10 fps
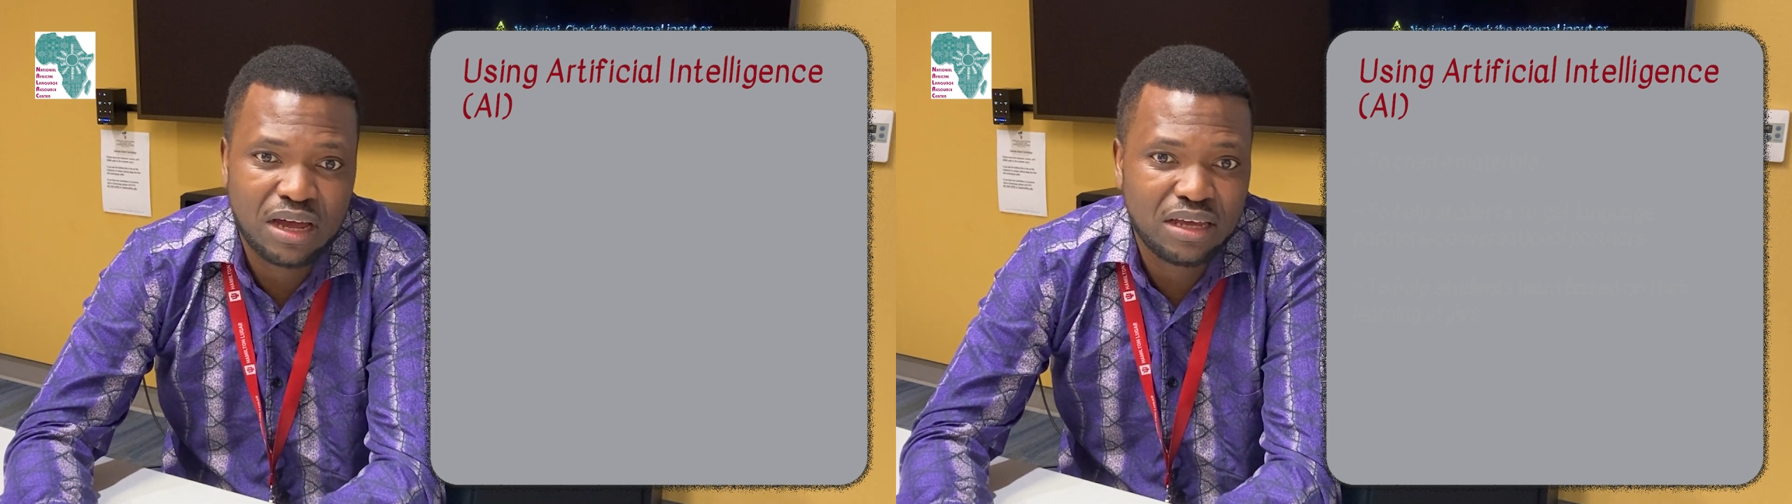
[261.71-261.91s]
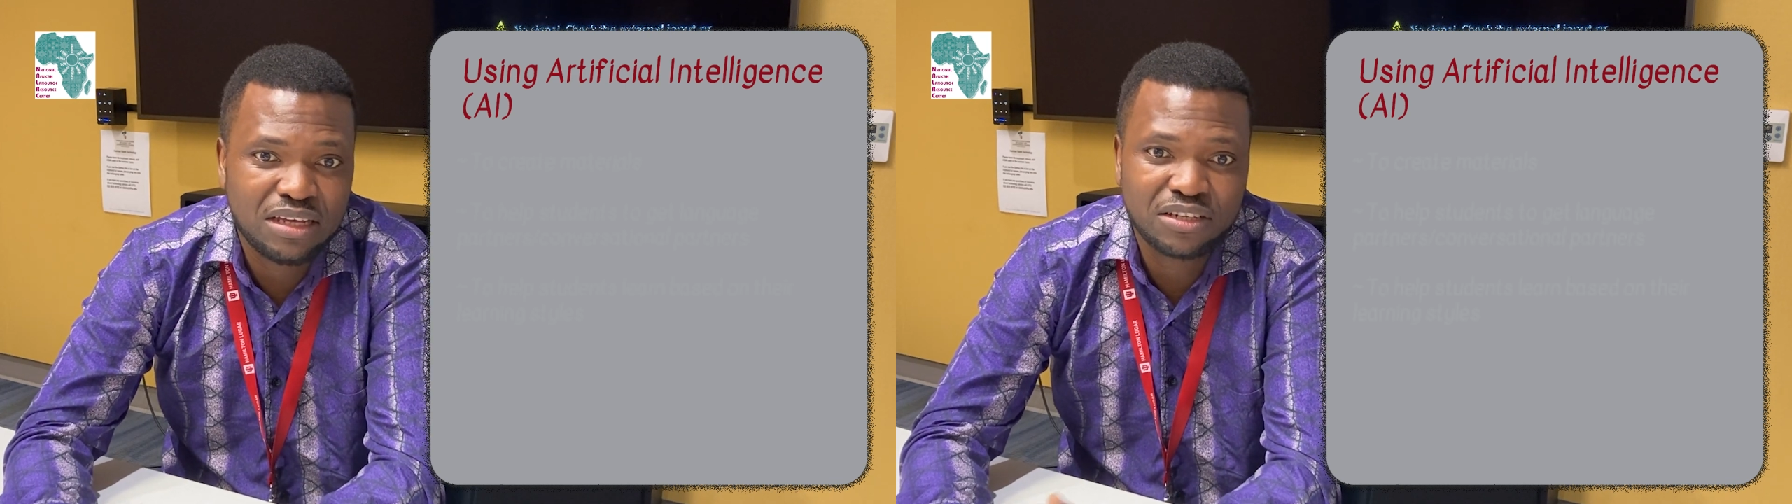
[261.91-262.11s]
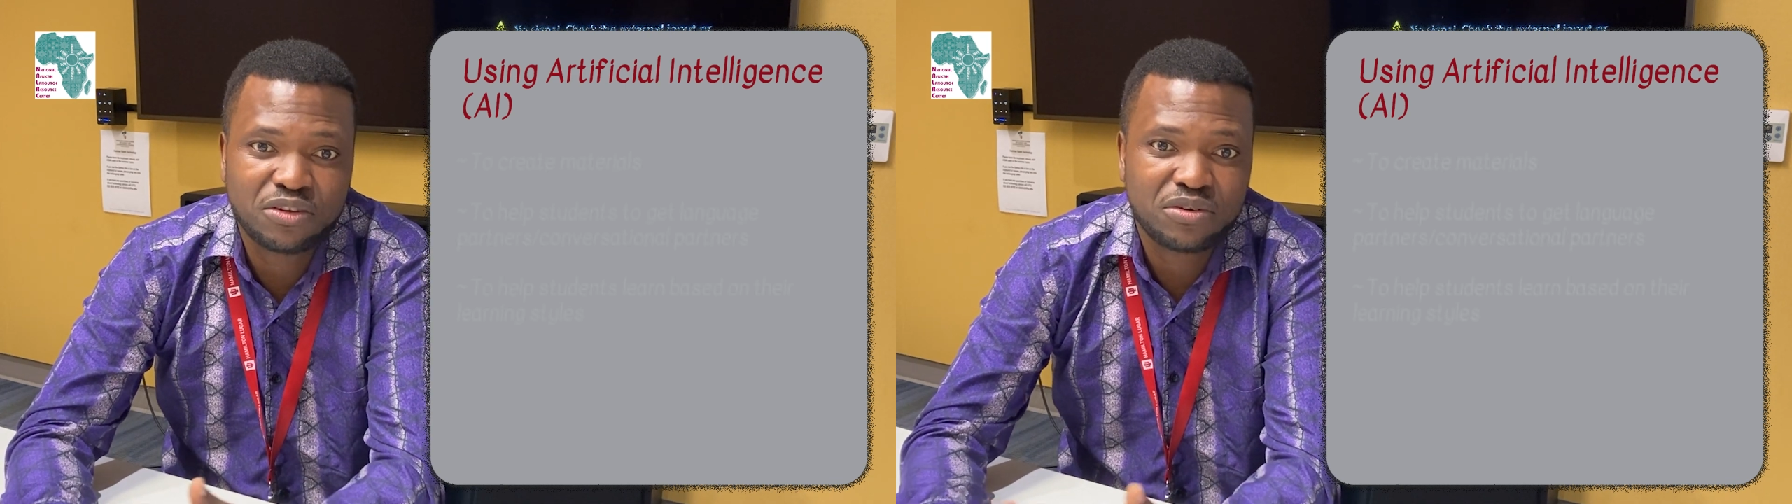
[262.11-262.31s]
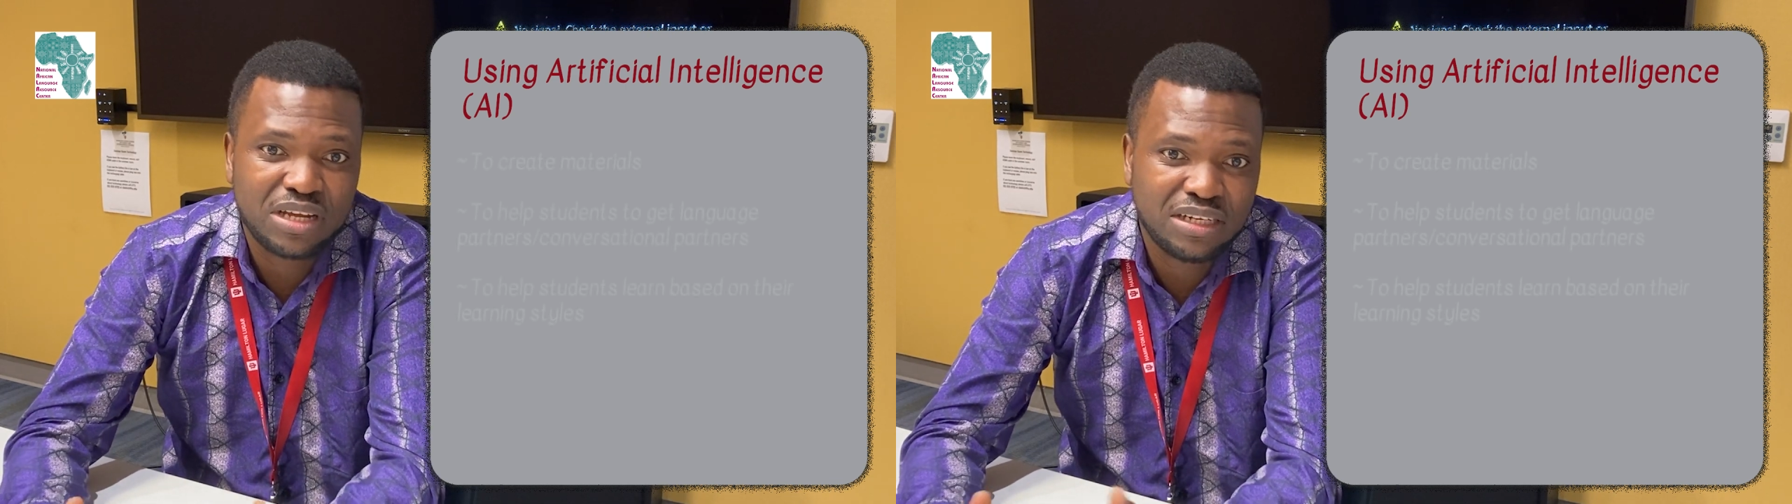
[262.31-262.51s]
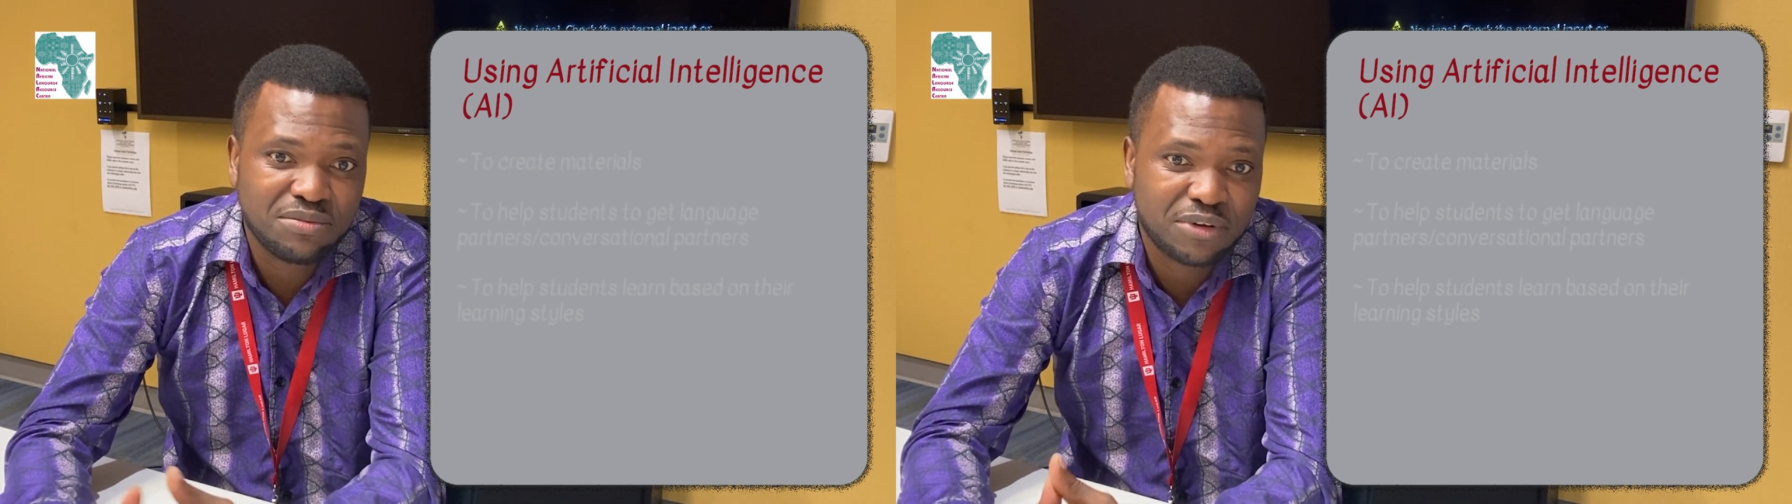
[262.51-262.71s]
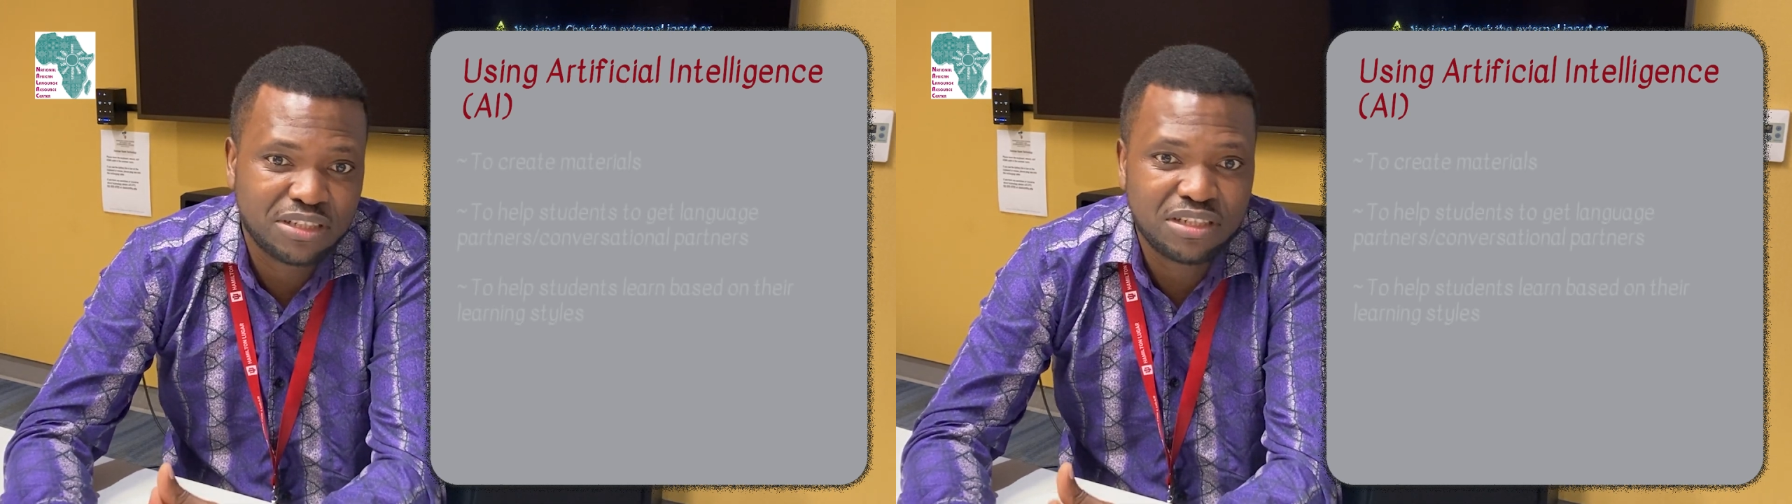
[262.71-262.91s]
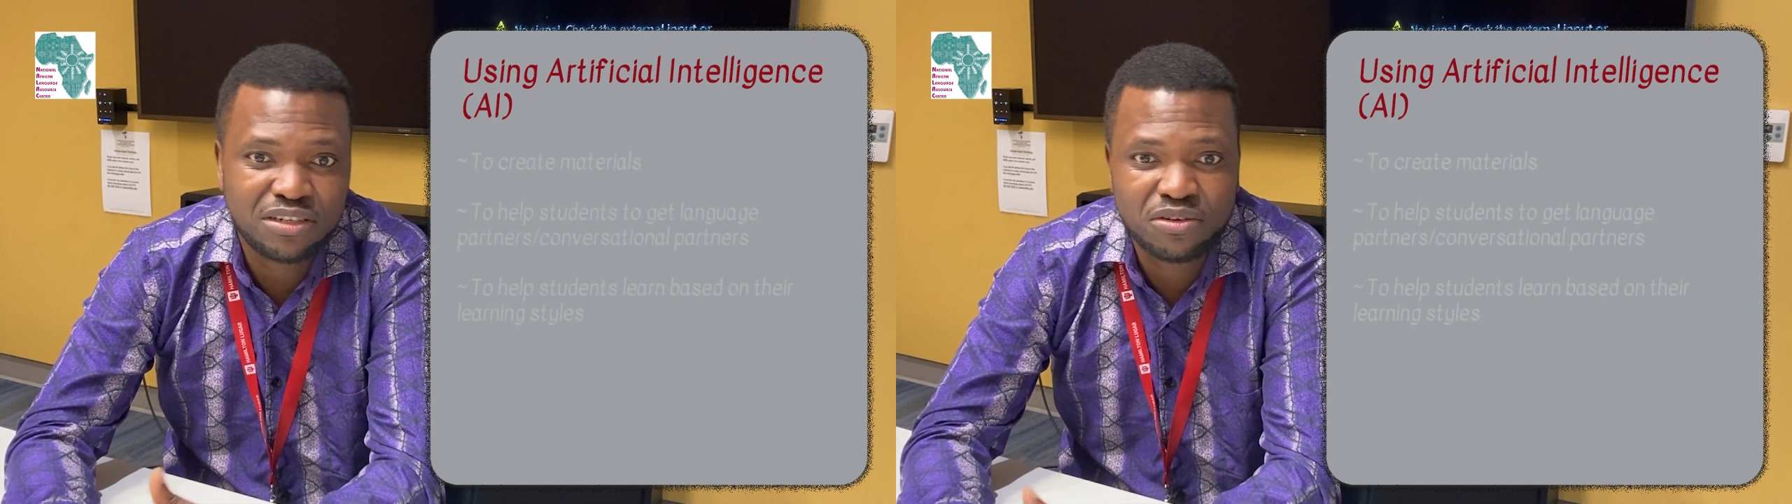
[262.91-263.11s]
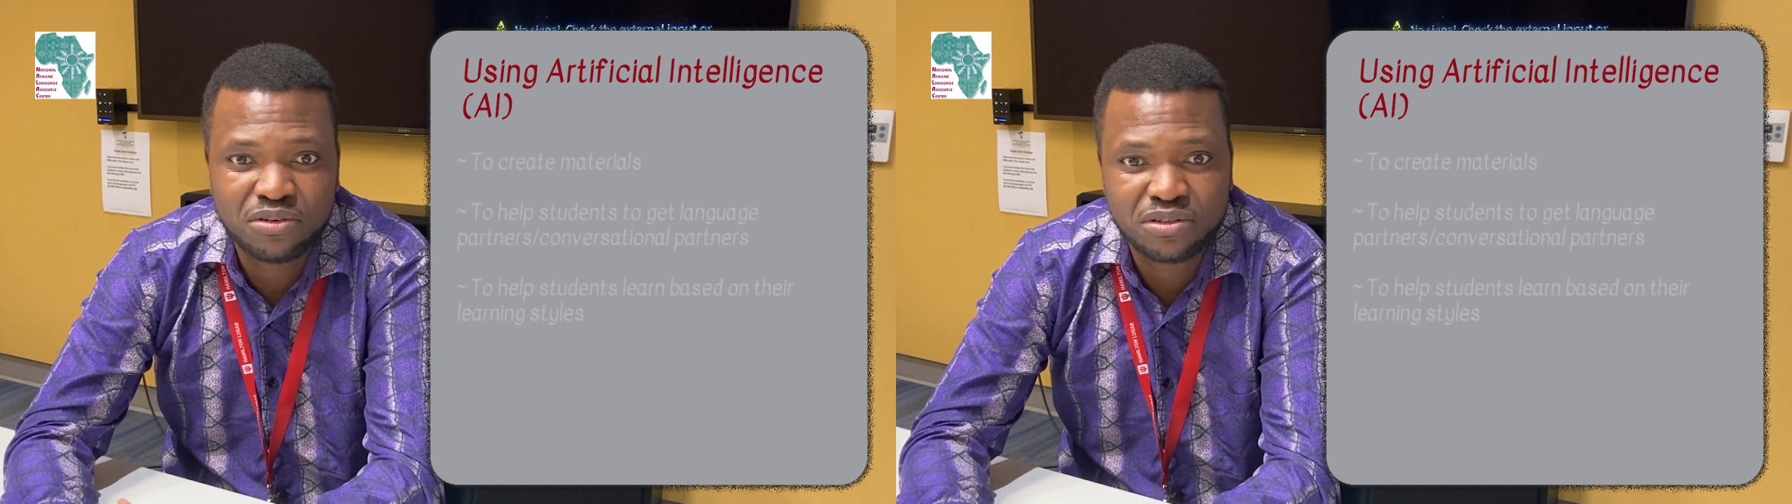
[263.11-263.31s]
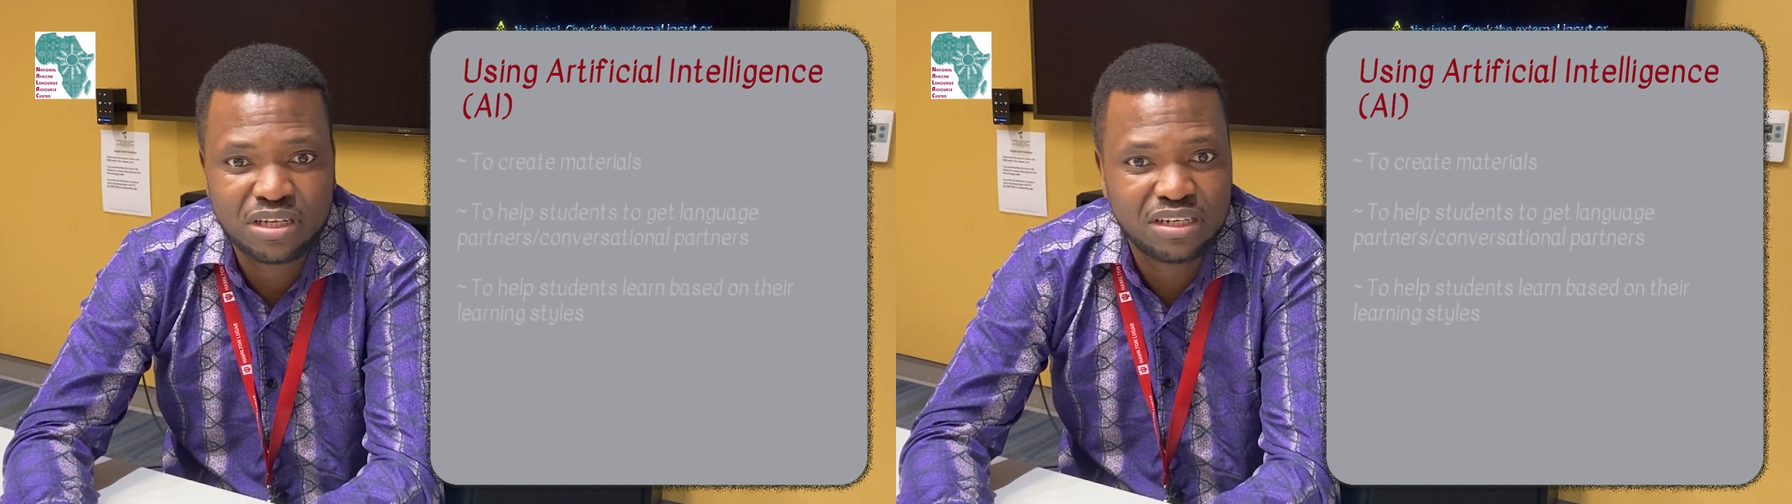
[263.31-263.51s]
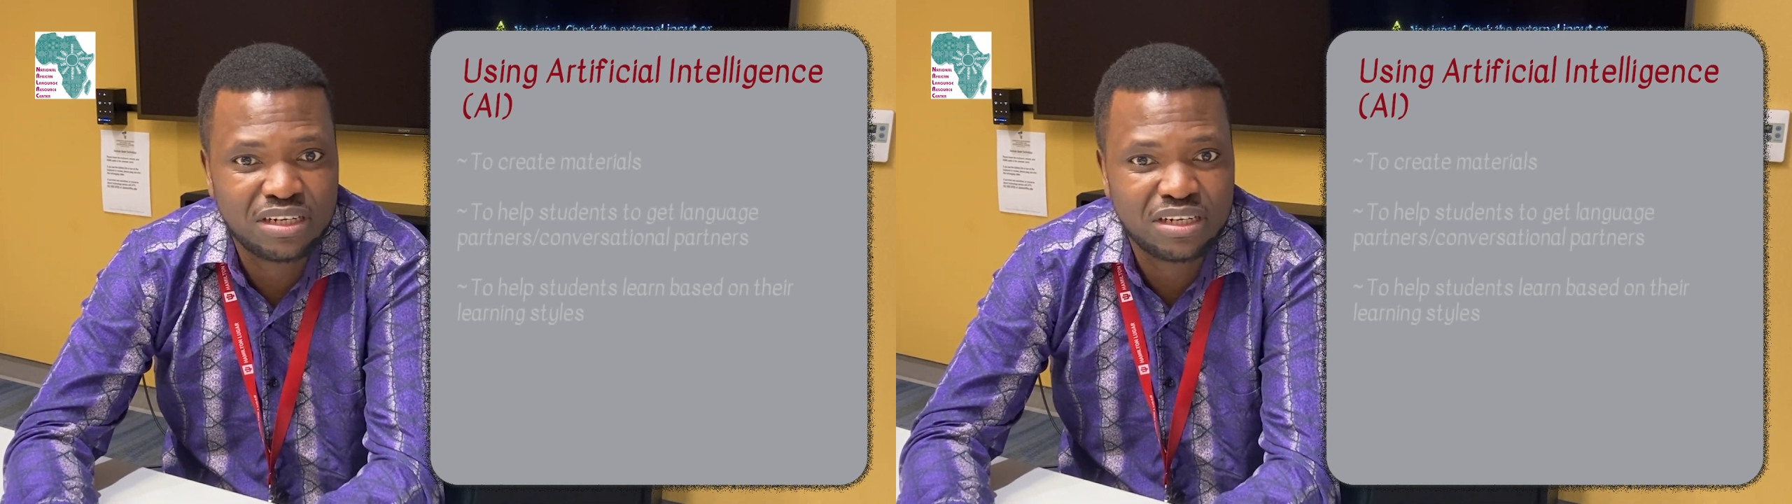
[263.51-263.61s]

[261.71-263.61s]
in creating materials and